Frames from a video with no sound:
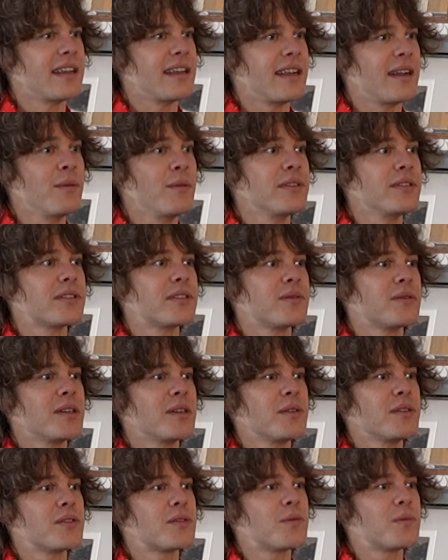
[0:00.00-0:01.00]
it
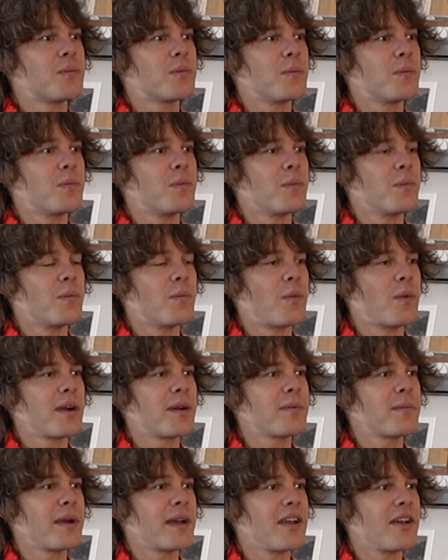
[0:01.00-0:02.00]
was one
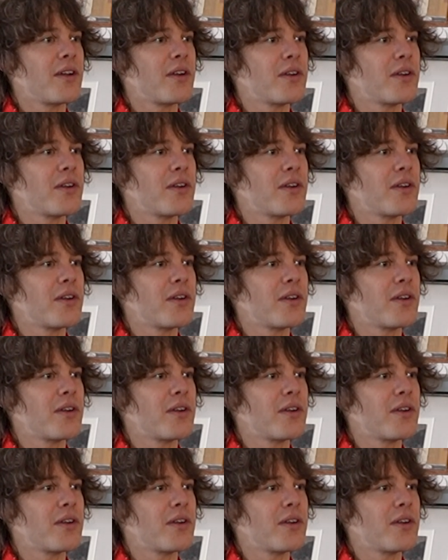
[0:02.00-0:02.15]
of my